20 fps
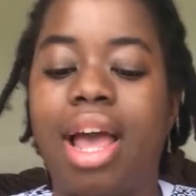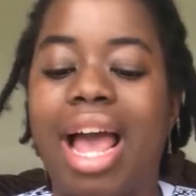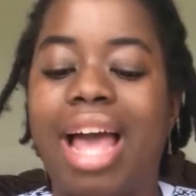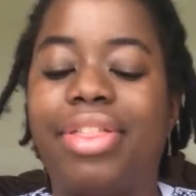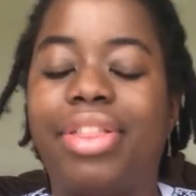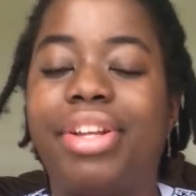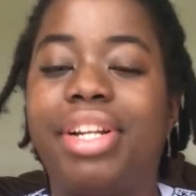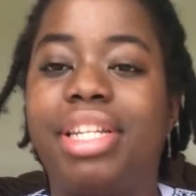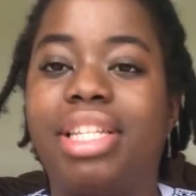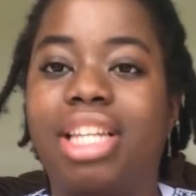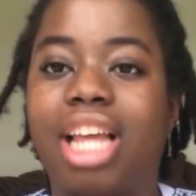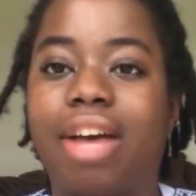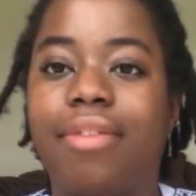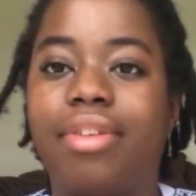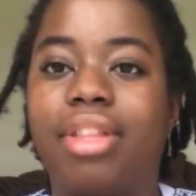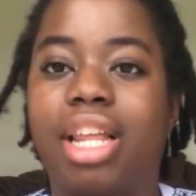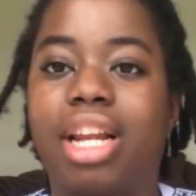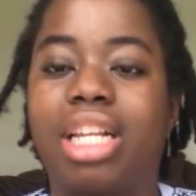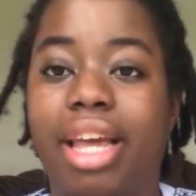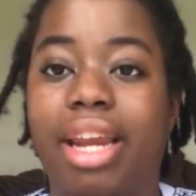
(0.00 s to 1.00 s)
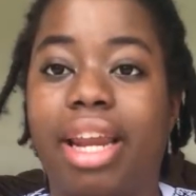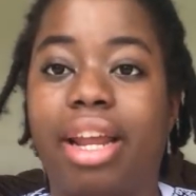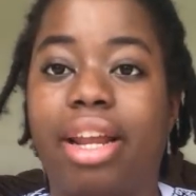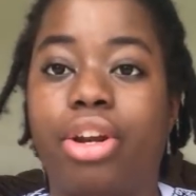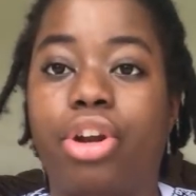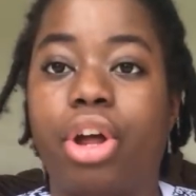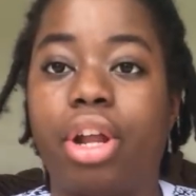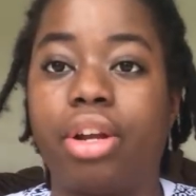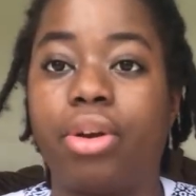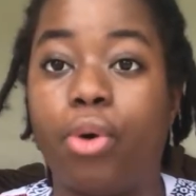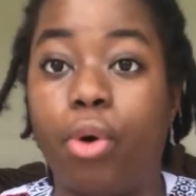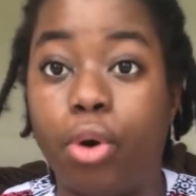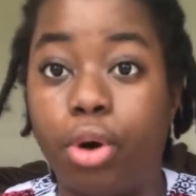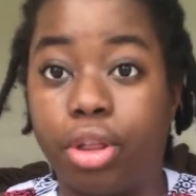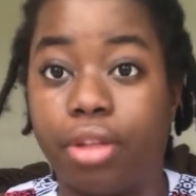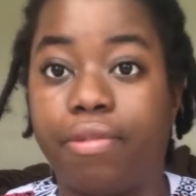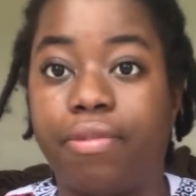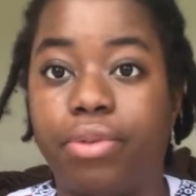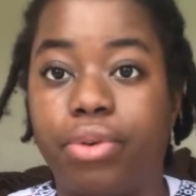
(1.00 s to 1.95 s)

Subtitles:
And they discover they're getting not all the